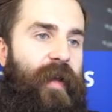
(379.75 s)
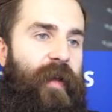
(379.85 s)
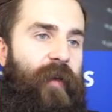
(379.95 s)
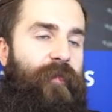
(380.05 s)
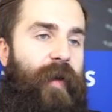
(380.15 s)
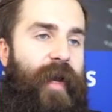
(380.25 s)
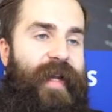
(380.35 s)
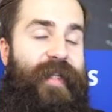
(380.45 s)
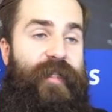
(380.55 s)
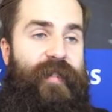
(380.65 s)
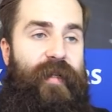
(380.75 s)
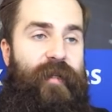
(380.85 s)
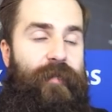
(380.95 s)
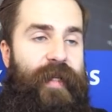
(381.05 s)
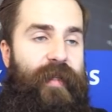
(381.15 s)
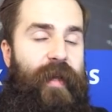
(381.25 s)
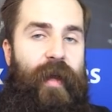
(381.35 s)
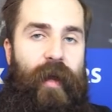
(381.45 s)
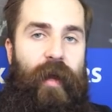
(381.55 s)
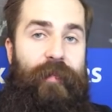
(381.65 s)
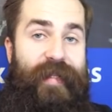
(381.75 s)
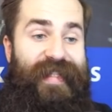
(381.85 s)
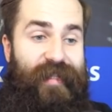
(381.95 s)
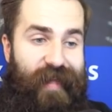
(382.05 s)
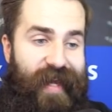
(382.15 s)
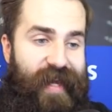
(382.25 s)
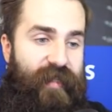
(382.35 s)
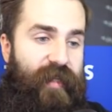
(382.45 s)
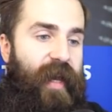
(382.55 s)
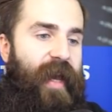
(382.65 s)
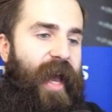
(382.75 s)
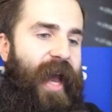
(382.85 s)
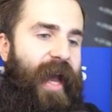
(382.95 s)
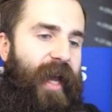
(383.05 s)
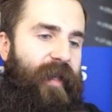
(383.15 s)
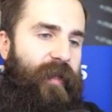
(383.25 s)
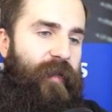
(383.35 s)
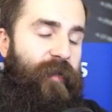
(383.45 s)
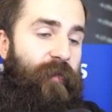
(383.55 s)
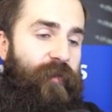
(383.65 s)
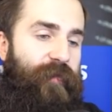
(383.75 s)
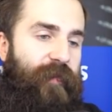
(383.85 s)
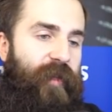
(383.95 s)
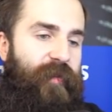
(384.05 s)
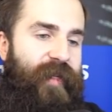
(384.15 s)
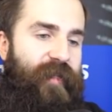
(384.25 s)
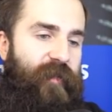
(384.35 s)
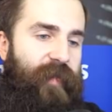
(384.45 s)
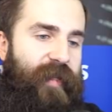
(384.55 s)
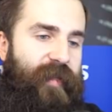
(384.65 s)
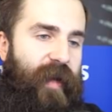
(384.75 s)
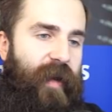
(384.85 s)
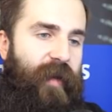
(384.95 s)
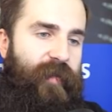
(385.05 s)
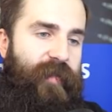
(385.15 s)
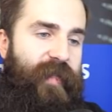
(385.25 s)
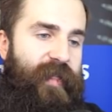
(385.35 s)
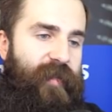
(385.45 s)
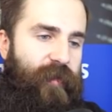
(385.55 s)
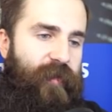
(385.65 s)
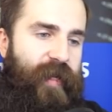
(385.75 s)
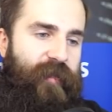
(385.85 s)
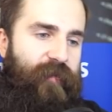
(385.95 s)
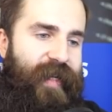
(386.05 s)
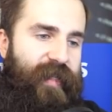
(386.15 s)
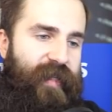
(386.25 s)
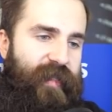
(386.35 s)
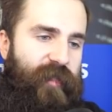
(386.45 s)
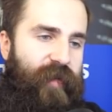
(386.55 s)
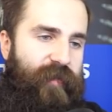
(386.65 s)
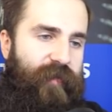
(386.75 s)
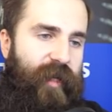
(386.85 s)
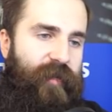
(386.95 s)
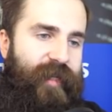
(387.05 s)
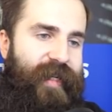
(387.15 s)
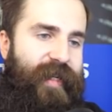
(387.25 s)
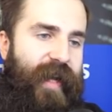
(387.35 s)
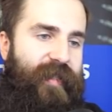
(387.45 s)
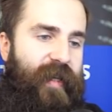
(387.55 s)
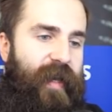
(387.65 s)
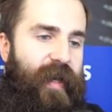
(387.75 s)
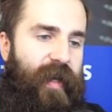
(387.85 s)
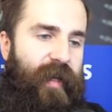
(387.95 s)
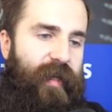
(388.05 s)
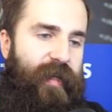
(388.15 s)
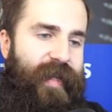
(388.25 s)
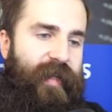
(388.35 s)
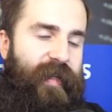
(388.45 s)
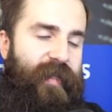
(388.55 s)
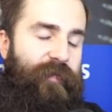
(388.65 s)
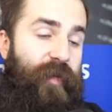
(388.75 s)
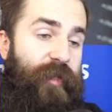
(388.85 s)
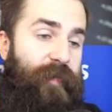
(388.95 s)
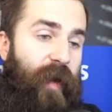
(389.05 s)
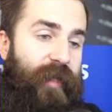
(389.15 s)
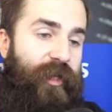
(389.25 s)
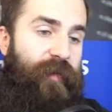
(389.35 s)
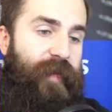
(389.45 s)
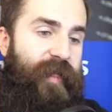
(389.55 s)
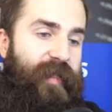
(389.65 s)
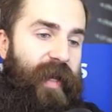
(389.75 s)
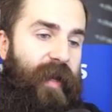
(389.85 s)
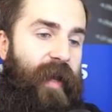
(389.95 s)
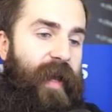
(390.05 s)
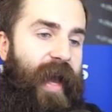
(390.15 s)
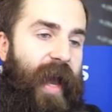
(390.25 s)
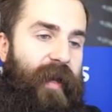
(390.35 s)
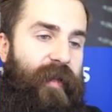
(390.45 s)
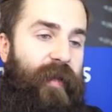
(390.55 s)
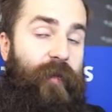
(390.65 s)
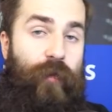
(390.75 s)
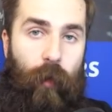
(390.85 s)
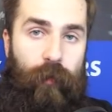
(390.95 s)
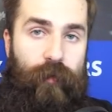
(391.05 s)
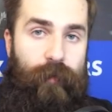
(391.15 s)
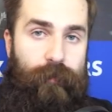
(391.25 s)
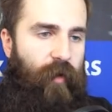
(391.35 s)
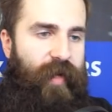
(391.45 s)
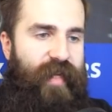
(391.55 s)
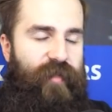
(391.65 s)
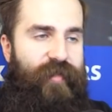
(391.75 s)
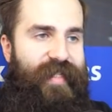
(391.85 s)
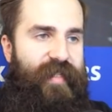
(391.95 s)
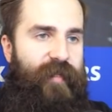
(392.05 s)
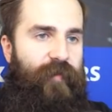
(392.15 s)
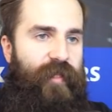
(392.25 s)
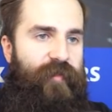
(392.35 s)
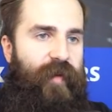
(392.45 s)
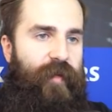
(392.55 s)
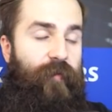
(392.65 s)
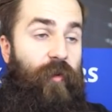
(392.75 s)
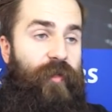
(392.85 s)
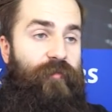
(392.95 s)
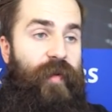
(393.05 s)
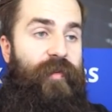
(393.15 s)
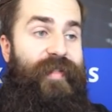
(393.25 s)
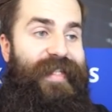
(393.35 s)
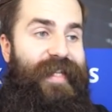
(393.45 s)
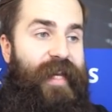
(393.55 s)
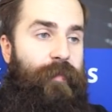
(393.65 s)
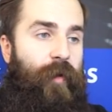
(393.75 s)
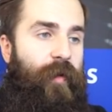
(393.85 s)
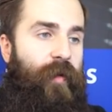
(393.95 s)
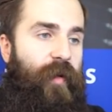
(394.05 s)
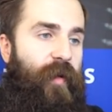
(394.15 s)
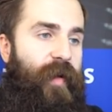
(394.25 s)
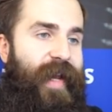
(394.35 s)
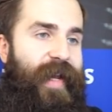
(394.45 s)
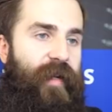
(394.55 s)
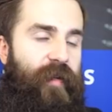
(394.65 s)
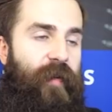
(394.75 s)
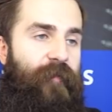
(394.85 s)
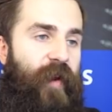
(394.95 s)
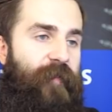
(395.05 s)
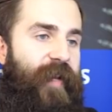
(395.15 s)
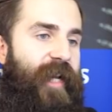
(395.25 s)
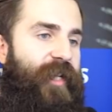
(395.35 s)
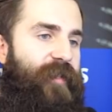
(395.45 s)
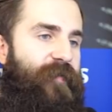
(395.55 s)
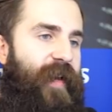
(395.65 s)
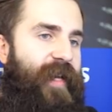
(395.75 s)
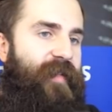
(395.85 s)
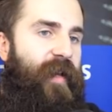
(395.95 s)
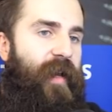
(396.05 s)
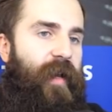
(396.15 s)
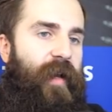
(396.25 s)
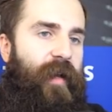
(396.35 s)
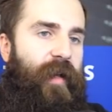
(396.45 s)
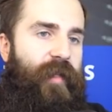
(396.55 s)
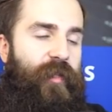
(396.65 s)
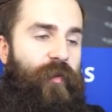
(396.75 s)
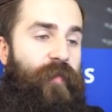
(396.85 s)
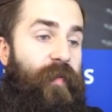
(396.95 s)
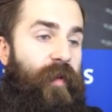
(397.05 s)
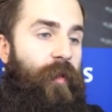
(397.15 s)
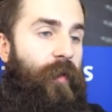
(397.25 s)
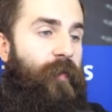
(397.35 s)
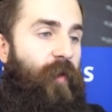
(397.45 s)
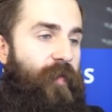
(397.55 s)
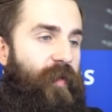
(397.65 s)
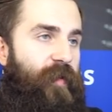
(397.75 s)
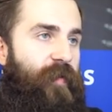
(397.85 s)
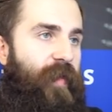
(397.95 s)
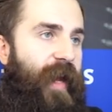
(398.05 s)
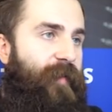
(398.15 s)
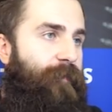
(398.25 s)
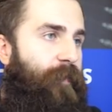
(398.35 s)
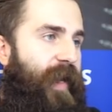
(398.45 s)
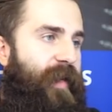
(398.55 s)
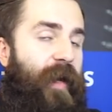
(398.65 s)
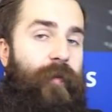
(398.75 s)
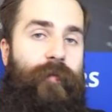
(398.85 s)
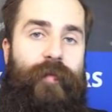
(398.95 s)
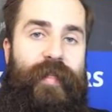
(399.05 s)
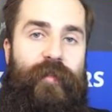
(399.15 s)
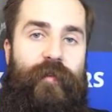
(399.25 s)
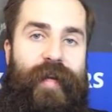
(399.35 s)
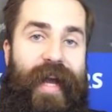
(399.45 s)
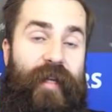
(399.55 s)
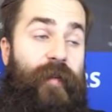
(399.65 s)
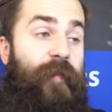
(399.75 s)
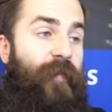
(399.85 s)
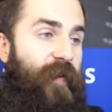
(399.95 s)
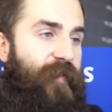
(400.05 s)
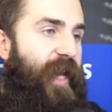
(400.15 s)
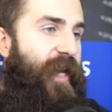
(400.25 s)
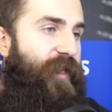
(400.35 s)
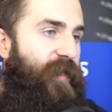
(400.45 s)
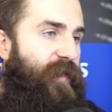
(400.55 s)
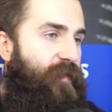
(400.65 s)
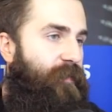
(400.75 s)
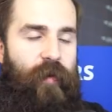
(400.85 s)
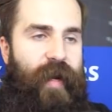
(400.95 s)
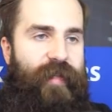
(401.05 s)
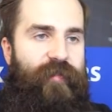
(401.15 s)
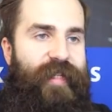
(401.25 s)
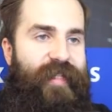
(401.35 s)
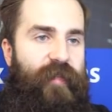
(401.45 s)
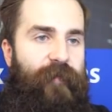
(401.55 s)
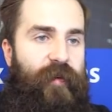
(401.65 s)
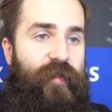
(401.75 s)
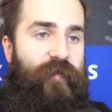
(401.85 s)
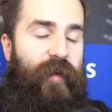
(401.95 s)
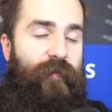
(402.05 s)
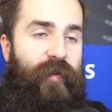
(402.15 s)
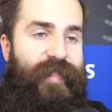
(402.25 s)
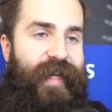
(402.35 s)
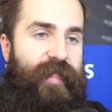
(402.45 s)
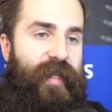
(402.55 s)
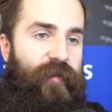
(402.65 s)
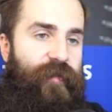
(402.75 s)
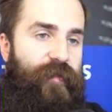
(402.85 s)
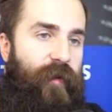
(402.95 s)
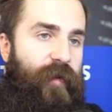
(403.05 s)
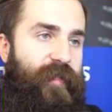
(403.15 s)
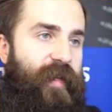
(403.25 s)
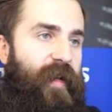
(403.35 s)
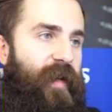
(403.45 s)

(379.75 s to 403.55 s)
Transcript: on buying just a little bit, but still is. And the most profitable instruments are these three. So that is US 100 index, that is British pound and Japanese yen, and gold. Okay, so this is it for this one. Of course, we will see him or her in the verification phase, so we will look forward to that. And now let's look at the verifications. All right, so this is the first one for $10,000